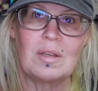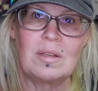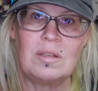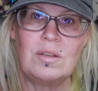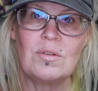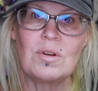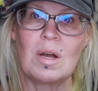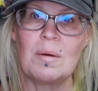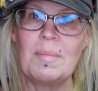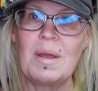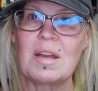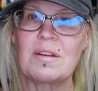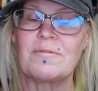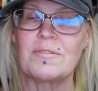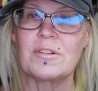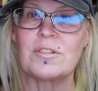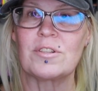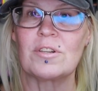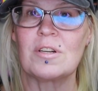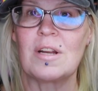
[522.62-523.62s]
you come back
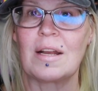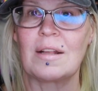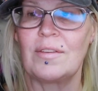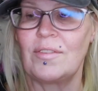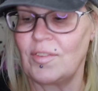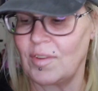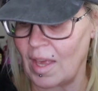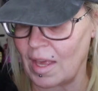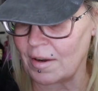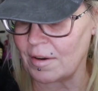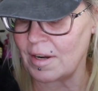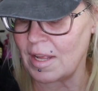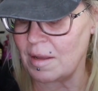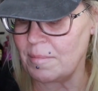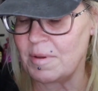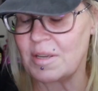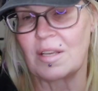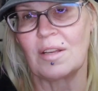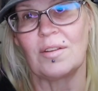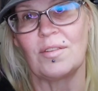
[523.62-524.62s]
for sure on Saturday
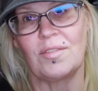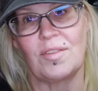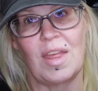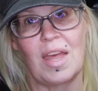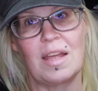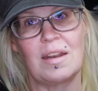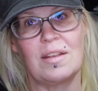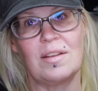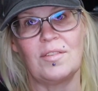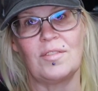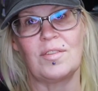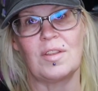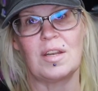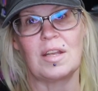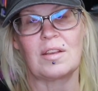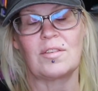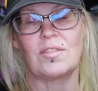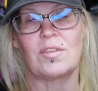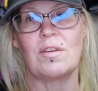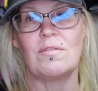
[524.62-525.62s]
because that is the
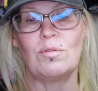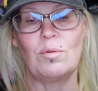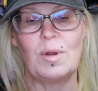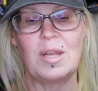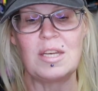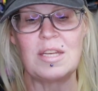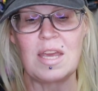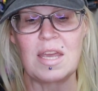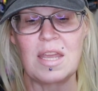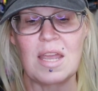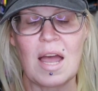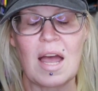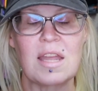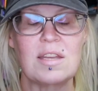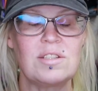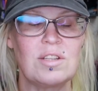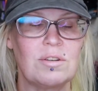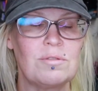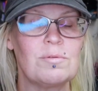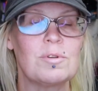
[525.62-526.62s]
next giveaway day. I
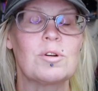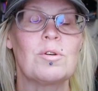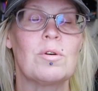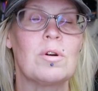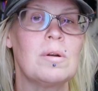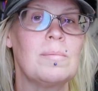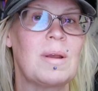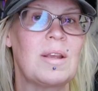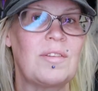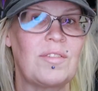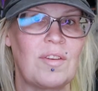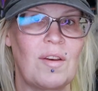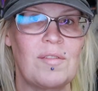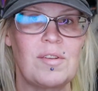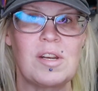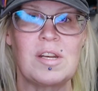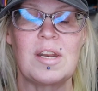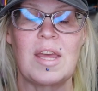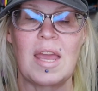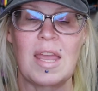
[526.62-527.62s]
did record my
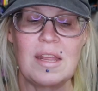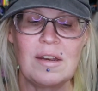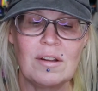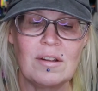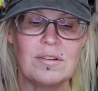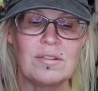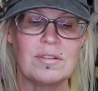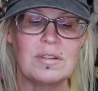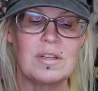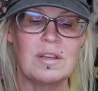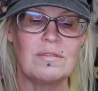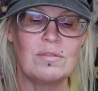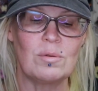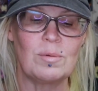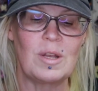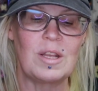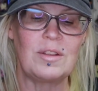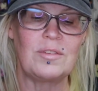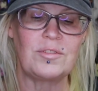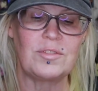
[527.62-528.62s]
7 and 800
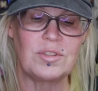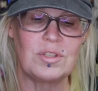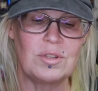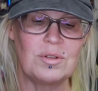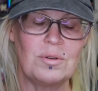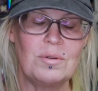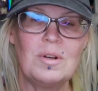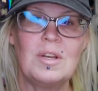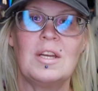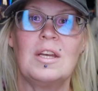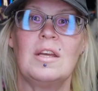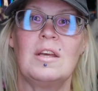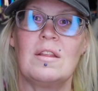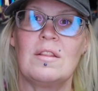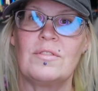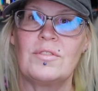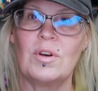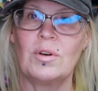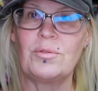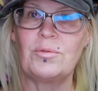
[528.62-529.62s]
giveaways too.
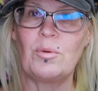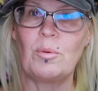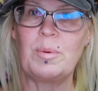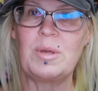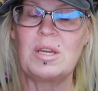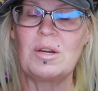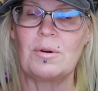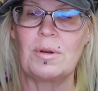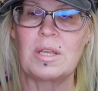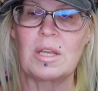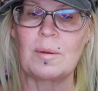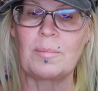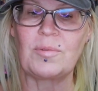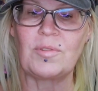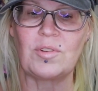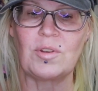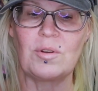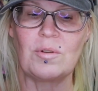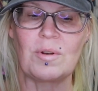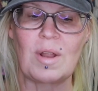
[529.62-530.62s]
Those will be going up
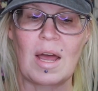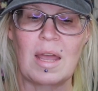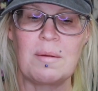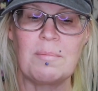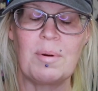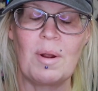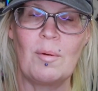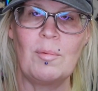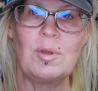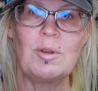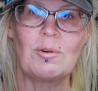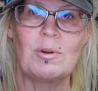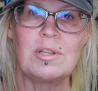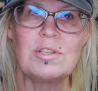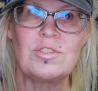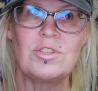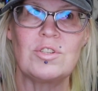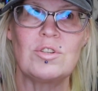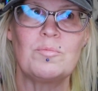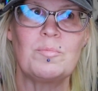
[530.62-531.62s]
soon. I am probably
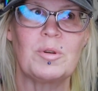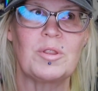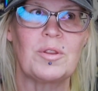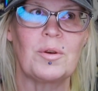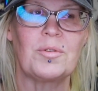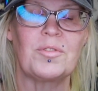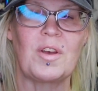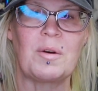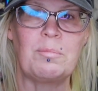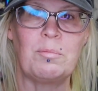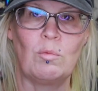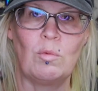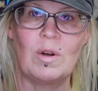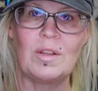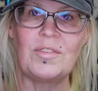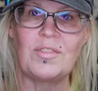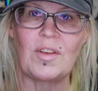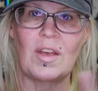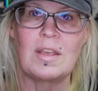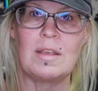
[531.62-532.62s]
going to put those up
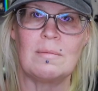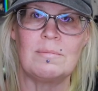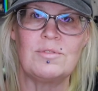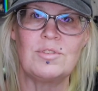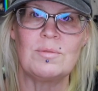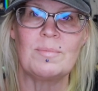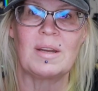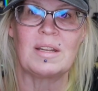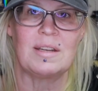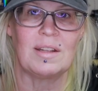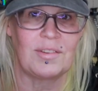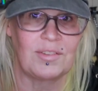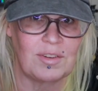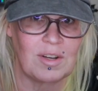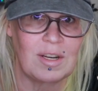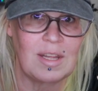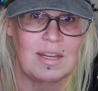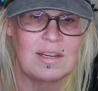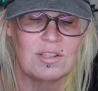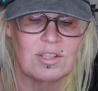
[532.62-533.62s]
once I am to my
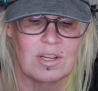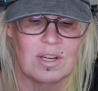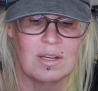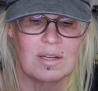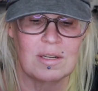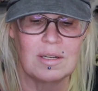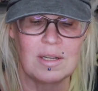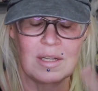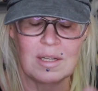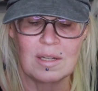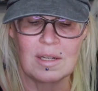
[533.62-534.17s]
destination.